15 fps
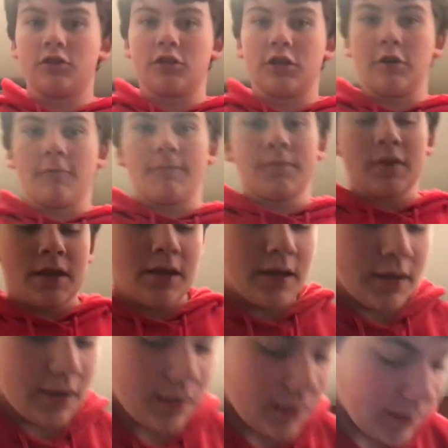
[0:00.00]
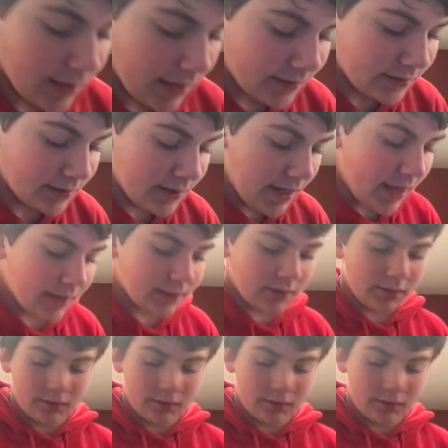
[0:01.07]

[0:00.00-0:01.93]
So, that's that.